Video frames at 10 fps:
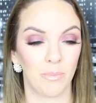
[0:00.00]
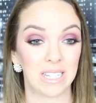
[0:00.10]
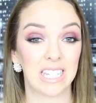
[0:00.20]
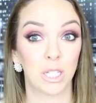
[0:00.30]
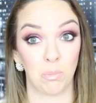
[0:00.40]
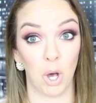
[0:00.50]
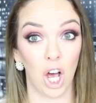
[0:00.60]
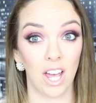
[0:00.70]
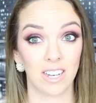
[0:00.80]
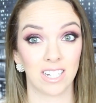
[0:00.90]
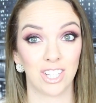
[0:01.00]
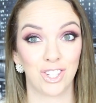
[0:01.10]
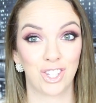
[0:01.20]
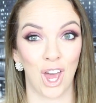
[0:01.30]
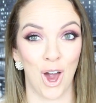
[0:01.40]
spot,
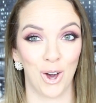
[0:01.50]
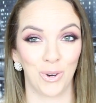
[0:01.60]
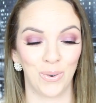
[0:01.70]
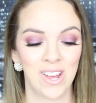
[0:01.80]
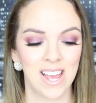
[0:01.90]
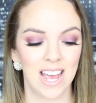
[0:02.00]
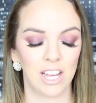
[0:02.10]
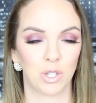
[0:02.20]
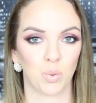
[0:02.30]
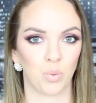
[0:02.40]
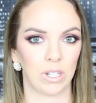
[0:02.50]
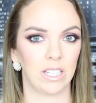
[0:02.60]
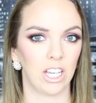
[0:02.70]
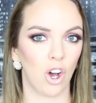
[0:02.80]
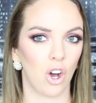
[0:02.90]
so it's
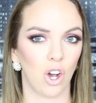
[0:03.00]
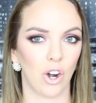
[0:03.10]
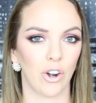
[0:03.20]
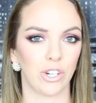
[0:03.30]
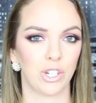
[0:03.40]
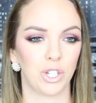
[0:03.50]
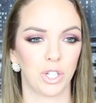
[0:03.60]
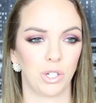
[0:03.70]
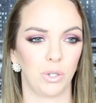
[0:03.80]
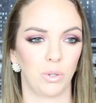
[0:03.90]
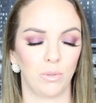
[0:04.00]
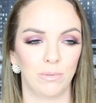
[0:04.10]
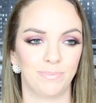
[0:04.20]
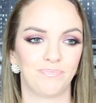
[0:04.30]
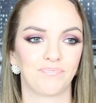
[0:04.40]
really hard
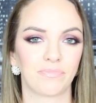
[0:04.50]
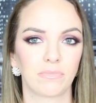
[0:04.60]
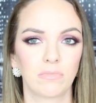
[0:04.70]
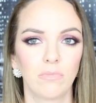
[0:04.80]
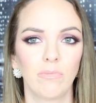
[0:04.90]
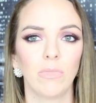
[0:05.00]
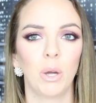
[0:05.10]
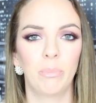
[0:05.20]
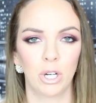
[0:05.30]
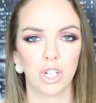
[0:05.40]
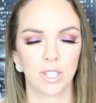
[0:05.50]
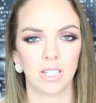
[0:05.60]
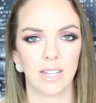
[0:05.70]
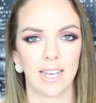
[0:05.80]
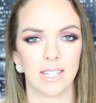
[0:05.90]
to push
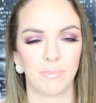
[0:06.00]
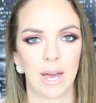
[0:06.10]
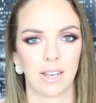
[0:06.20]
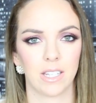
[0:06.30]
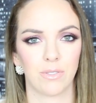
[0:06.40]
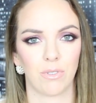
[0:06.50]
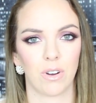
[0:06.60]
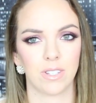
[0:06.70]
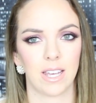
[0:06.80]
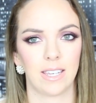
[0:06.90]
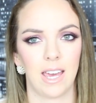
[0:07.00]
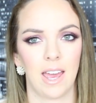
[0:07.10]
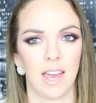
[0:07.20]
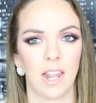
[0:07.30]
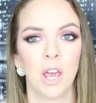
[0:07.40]
the lights back as far as I
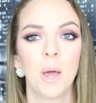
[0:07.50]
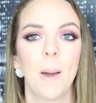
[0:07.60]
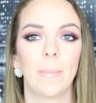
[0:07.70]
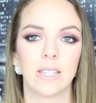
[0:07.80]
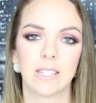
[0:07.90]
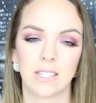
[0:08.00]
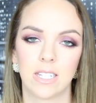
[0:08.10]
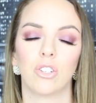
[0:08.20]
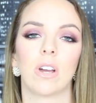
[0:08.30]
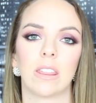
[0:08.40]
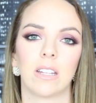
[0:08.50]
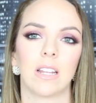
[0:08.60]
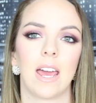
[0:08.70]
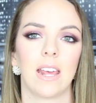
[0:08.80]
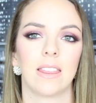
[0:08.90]
can, but still get the
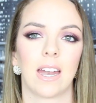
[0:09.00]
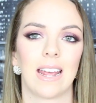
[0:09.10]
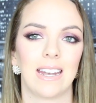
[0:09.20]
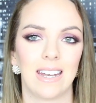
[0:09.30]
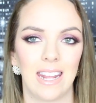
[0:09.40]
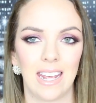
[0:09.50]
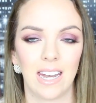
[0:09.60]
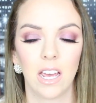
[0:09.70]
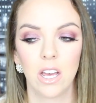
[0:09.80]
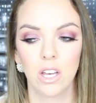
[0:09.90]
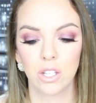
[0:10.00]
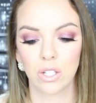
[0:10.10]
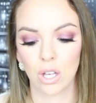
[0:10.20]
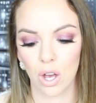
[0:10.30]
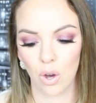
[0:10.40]
lighting that I need.
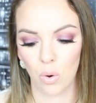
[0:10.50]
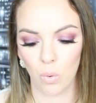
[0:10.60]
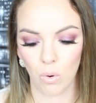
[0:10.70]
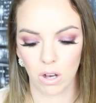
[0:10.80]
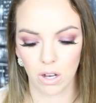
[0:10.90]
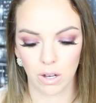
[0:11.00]
So